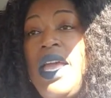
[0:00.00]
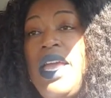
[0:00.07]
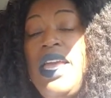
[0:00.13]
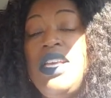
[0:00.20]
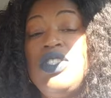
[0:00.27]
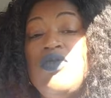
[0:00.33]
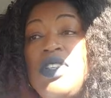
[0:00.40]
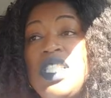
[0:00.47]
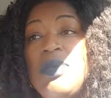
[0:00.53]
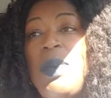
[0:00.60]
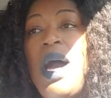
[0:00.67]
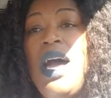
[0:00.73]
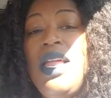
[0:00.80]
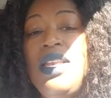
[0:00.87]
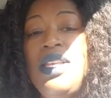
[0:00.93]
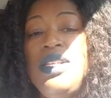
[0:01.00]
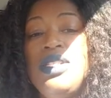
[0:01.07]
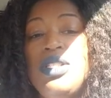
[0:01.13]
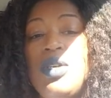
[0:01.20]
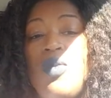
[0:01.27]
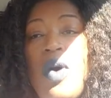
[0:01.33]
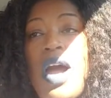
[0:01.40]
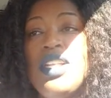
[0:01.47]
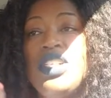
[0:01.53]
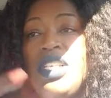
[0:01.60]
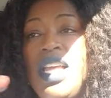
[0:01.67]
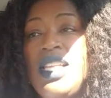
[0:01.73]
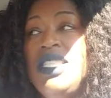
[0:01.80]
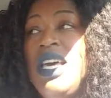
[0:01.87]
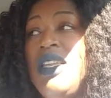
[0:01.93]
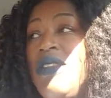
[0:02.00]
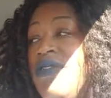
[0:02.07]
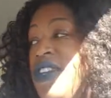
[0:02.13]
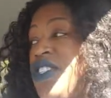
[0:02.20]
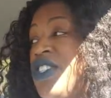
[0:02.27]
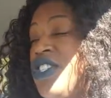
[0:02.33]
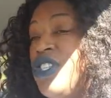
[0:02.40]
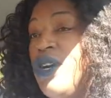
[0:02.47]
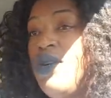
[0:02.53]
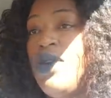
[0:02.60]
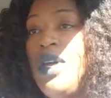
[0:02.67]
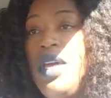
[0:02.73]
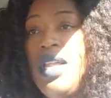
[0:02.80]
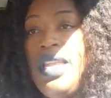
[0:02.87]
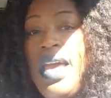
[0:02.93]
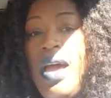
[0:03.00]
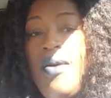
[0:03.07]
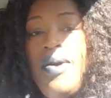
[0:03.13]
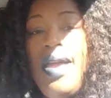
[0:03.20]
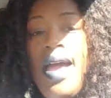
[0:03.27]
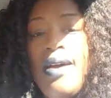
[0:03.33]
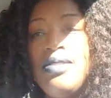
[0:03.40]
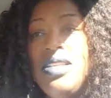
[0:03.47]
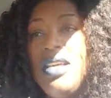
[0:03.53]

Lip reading: is responding to watching that television show. Now, we have